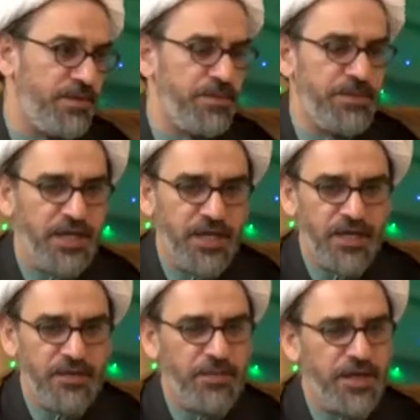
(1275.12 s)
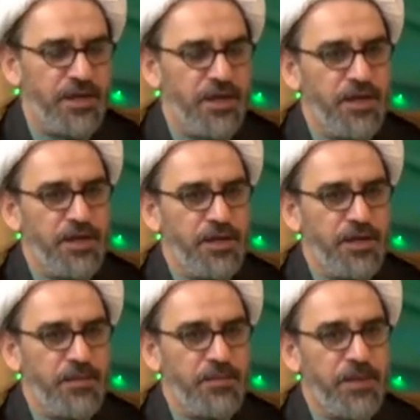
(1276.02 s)
A miracle, but
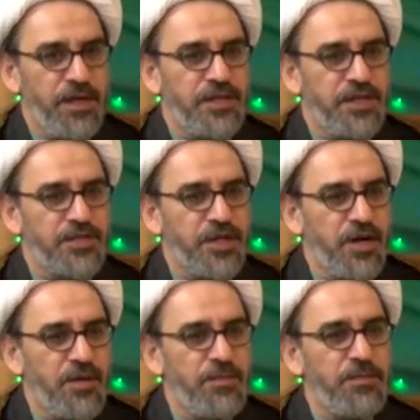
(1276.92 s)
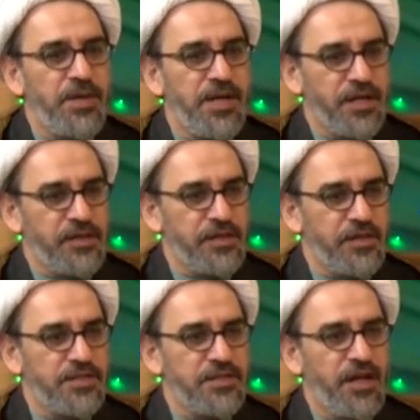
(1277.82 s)
the term
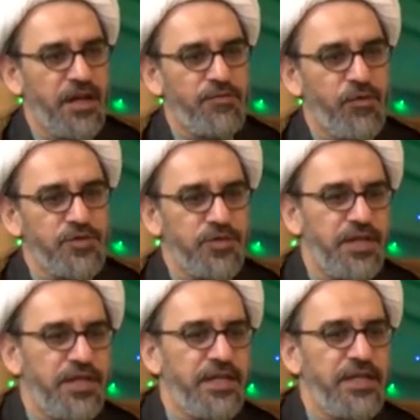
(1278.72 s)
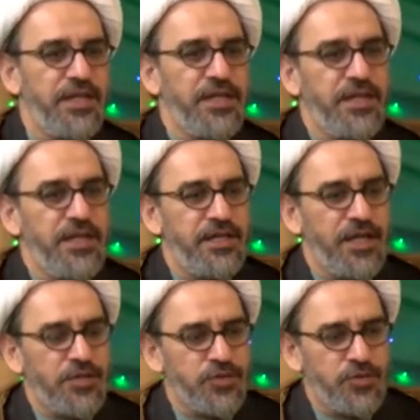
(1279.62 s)
miracles, unfortunately, it
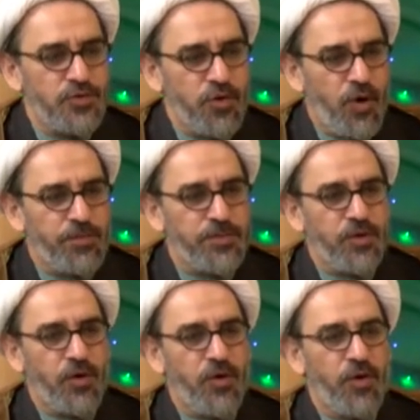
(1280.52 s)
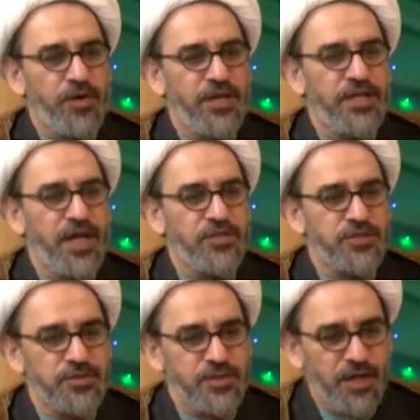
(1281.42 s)
has dropped or it has